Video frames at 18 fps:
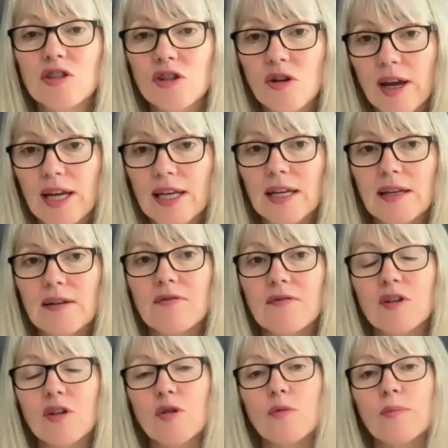training
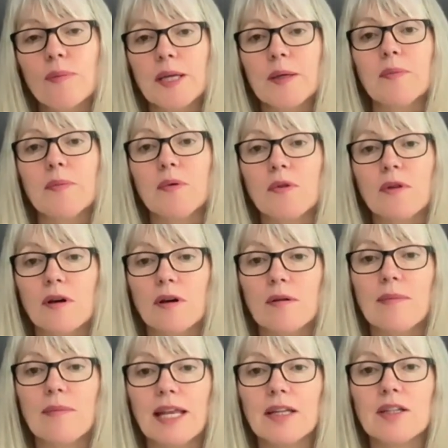for your people that
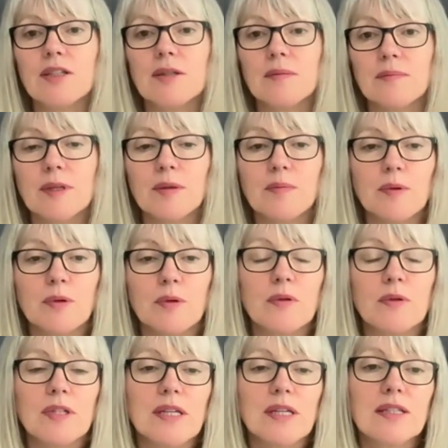are managing
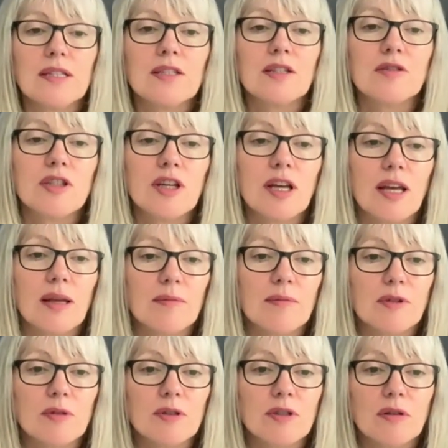people. So
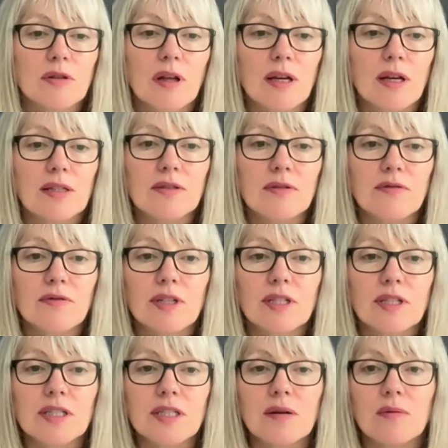James, would you like to
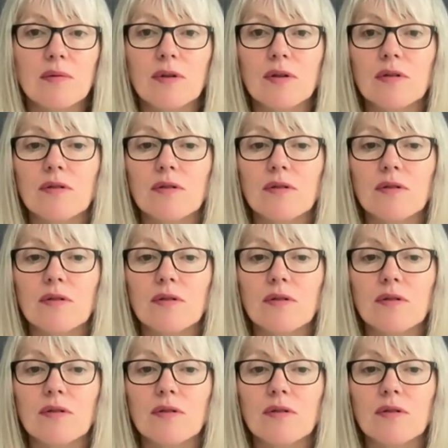finish that one?